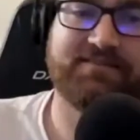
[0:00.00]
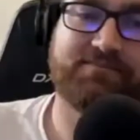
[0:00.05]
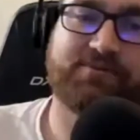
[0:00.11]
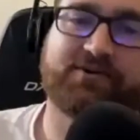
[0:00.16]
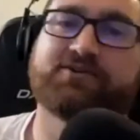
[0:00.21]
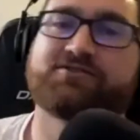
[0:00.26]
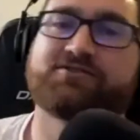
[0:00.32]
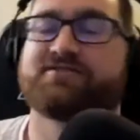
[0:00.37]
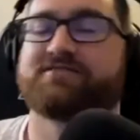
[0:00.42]

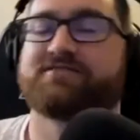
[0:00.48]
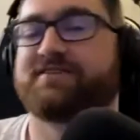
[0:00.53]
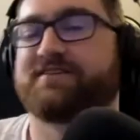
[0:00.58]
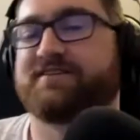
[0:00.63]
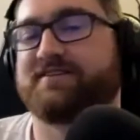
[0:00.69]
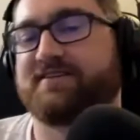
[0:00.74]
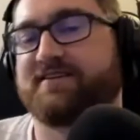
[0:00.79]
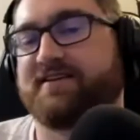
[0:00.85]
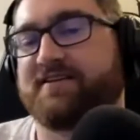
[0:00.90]

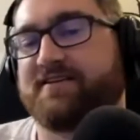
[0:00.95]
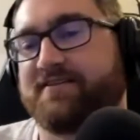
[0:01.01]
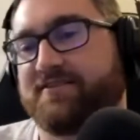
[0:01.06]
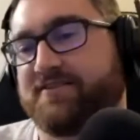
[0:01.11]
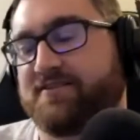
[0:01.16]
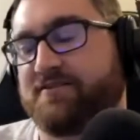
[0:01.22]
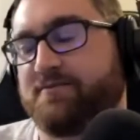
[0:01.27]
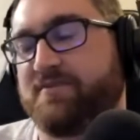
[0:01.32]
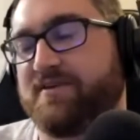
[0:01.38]
personally,
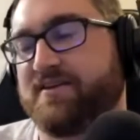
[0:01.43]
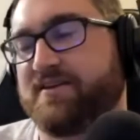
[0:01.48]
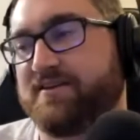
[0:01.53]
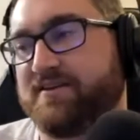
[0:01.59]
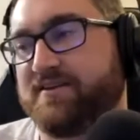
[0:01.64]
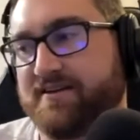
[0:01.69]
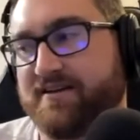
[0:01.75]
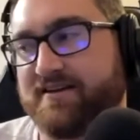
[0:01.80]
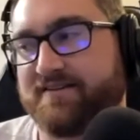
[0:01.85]
to
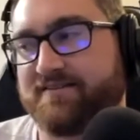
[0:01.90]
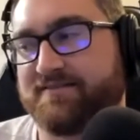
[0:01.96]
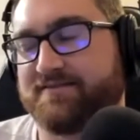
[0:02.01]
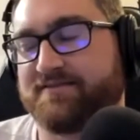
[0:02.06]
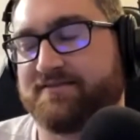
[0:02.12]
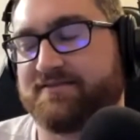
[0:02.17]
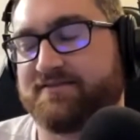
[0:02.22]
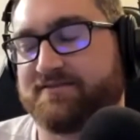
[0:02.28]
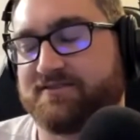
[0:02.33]
me,
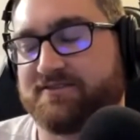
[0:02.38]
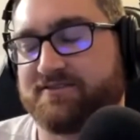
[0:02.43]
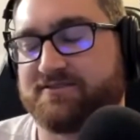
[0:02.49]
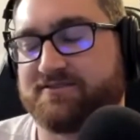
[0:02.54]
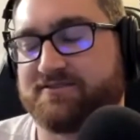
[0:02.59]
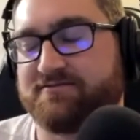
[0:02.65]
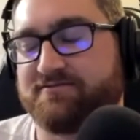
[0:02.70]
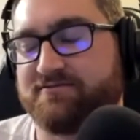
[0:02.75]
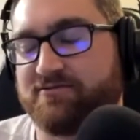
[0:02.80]
just
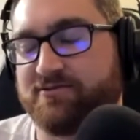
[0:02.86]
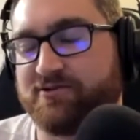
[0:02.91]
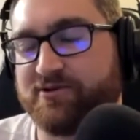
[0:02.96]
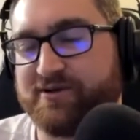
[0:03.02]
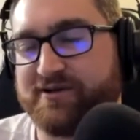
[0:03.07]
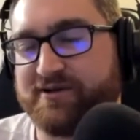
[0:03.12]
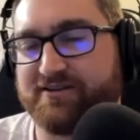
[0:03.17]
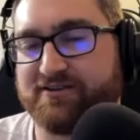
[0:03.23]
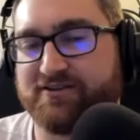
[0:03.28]

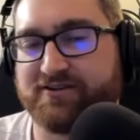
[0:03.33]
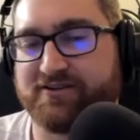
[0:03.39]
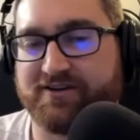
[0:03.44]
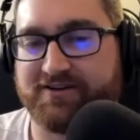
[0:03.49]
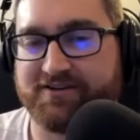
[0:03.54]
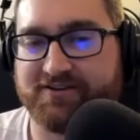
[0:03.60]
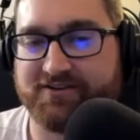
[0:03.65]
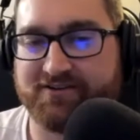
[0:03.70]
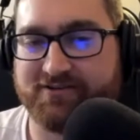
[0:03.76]
really need to look
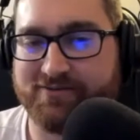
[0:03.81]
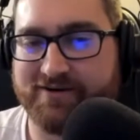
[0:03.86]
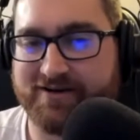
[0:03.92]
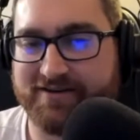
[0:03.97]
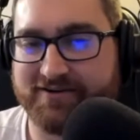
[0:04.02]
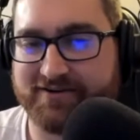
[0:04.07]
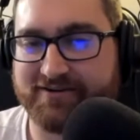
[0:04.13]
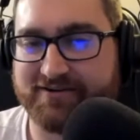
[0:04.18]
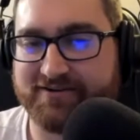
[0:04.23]
into the
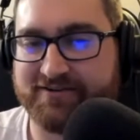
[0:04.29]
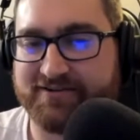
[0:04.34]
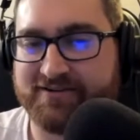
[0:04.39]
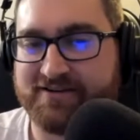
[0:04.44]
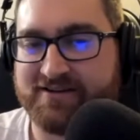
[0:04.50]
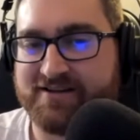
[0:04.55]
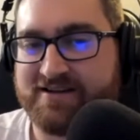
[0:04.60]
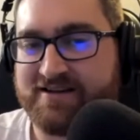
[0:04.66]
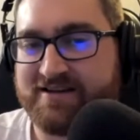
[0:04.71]
weather.
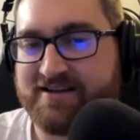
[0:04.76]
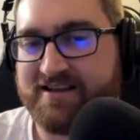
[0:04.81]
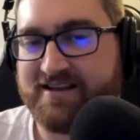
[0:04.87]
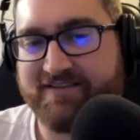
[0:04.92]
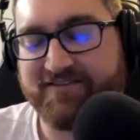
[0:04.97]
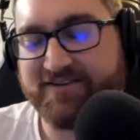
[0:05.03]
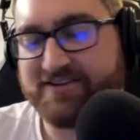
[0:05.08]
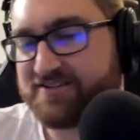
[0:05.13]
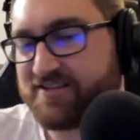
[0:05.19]

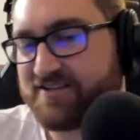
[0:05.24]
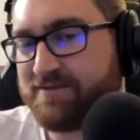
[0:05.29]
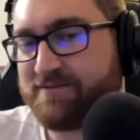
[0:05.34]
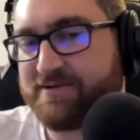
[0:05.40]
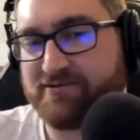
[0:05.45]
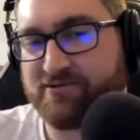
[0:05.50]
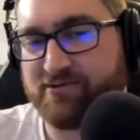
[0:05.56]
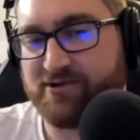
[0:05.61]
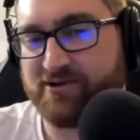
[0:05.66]
If it's going to
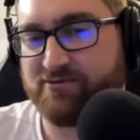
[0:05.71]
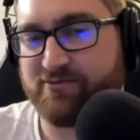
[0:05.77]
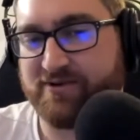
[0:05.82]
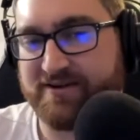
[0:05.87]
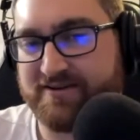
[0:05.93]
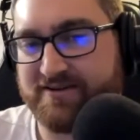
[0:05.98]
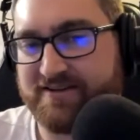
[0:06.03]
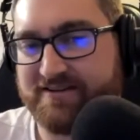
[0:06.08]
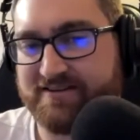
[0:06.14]
be really
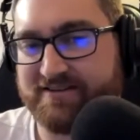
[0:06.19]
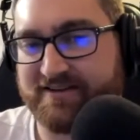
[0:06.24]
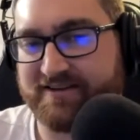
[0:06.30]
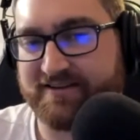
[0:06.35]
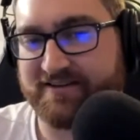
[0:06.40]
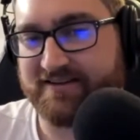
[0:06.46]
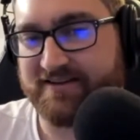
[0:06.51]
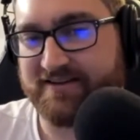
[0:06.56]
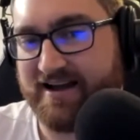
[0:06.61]
windy,
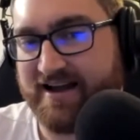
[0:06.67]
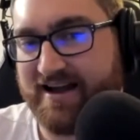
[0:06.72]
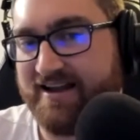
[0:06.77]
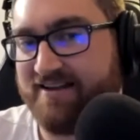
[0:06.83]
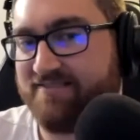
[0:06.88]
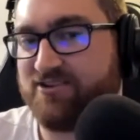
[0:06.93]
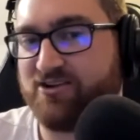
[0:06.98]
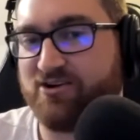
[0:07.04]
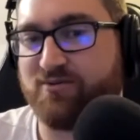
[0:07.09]
like I
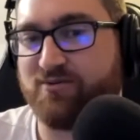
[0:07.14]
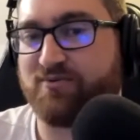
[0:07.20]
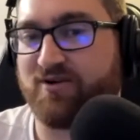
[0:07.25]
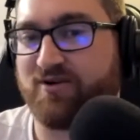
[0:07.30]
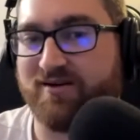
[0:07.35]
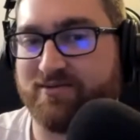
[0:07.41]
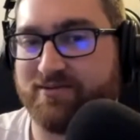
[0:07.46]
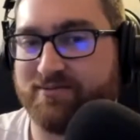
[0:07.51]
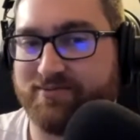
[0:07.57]
have no
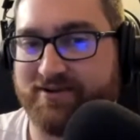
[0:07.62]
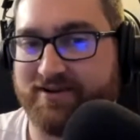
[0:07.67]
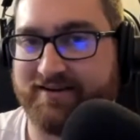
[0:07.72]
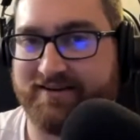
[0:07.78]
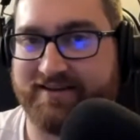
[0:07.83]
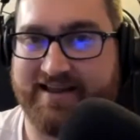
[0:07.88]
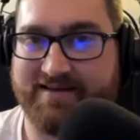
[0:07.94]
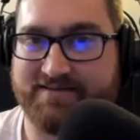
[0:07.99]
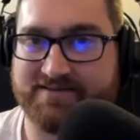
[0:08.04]
problem playing
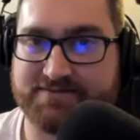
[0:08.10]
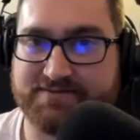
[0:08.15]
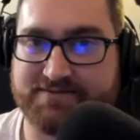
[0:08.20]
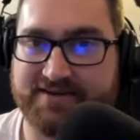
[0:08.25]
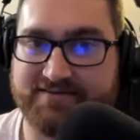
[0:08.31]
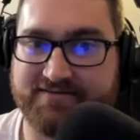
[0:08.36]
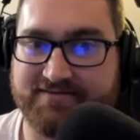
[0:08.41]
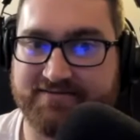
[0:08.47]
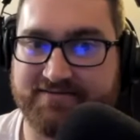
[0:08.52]
a Cam
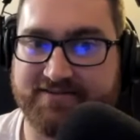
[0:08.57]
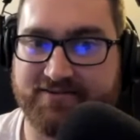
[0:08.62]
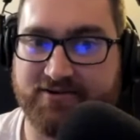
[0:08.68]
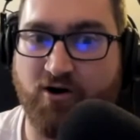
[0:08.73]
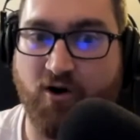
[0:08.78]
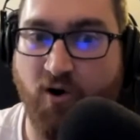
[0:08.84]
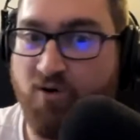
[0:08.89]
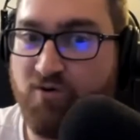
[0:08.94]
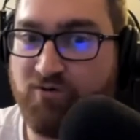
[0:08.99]
Smith
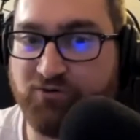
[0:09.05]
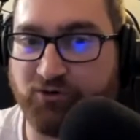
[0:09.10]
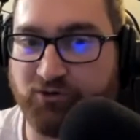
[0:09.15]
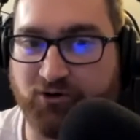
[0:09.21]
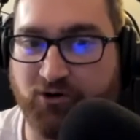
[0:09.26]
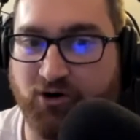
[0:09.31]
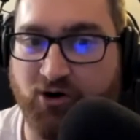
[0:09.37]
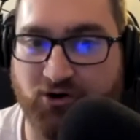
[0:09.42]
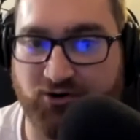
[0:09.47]

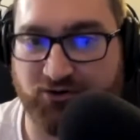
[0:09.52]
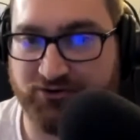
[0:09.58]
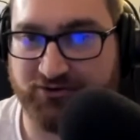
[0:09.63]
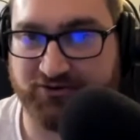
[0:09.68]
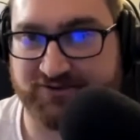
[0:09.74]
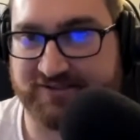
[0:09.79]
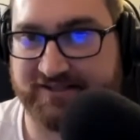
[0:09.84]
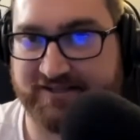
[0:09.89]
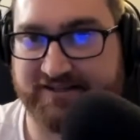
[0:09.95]
over all
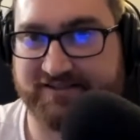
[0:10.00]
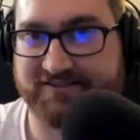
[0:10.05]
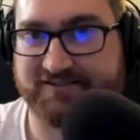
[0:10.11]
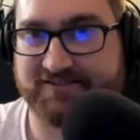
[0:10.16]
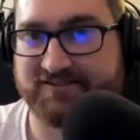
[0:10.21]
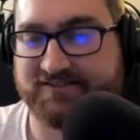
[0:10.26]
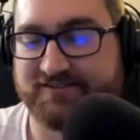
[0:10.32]
those guys,